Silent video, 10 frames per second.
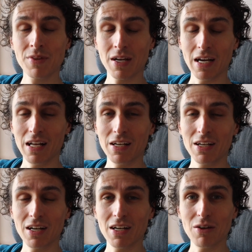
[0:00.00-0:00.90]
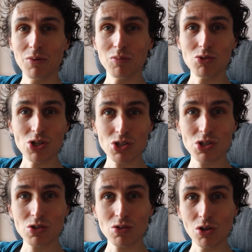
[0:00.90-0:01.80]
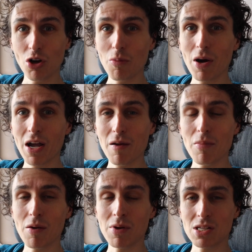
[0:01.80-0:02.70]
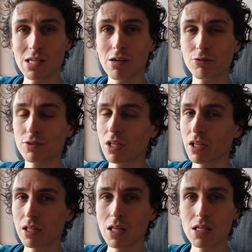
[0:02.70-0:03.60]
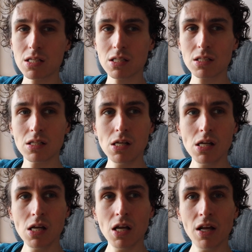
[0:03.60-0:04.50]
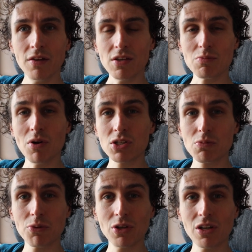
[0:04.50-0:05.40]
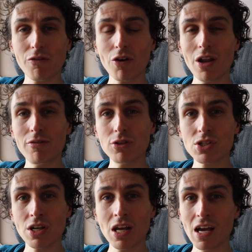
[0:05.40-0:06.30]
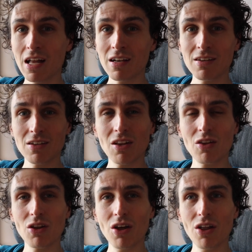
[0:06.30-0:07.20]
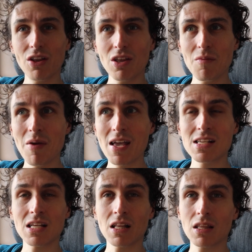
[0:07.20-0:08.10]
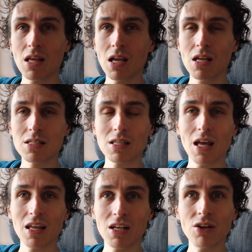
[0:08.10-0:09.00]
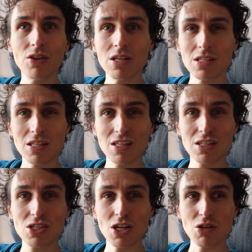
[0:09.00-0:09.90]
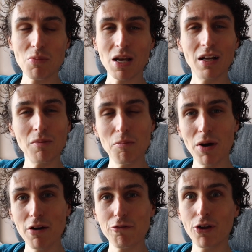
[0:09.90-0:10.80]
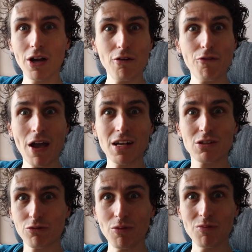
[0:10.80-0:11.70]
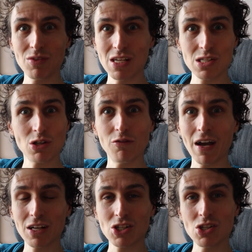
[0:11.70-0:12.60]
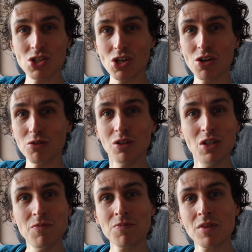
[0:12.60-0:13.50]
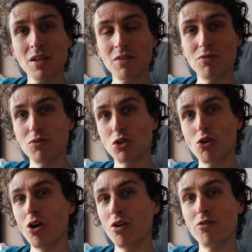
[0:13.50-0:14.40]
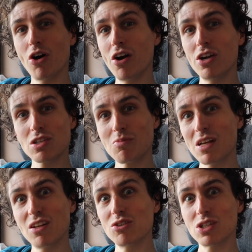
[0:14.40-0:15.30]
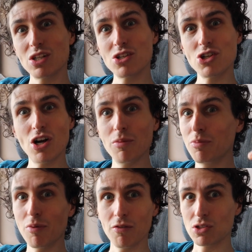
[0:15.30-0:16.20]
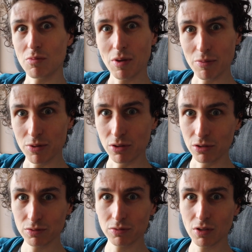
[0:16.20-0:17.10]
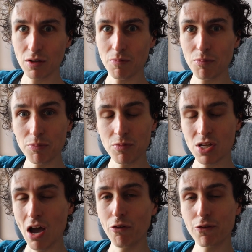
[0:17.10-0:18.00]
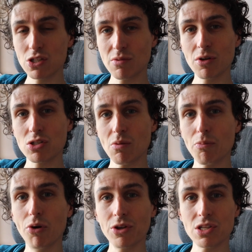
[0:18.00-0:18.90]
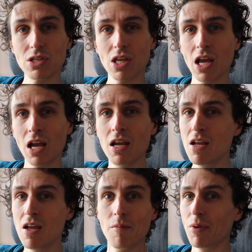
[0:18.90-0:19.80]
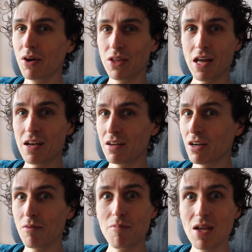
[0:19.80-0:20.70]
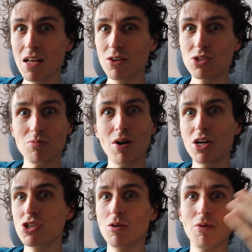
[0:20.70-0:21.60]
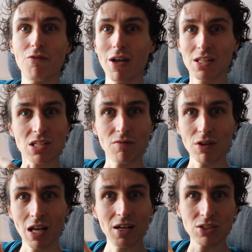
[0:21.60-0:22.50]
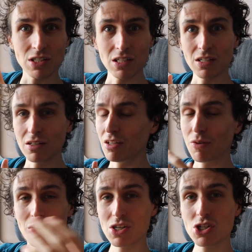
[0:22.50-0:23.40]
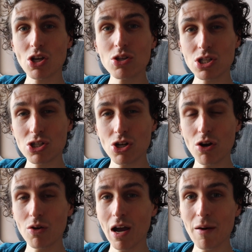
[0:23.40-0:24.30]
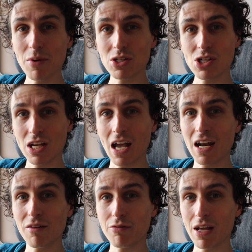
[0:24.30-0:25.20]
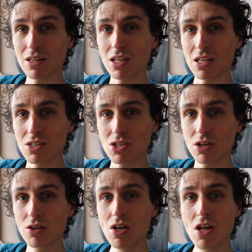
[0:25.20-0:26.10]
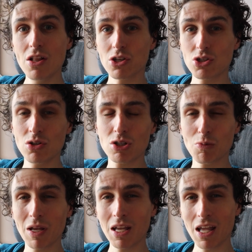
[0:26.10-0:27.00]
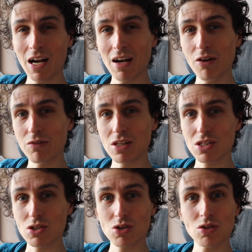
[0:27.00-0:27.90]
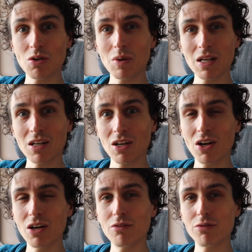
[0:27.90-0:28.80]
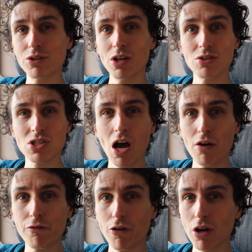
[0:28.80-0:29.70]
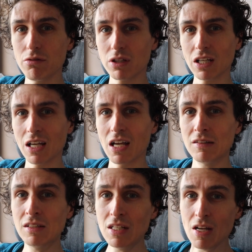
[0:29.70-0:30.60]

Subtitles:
and just go by it by myself. Like, there's multiple different levels on it, and the amazing thing is that, you know, there's such a big butterfly effect from these sort of actions, you know, coronavirus, me losing a job, obviously people's health is the most important thing, but then, you know, me losing my job affects something else, and you know, it just goes to show how much it can affect things. So the sooner we can get out of this, the sooner we can kind you know, start thriving again.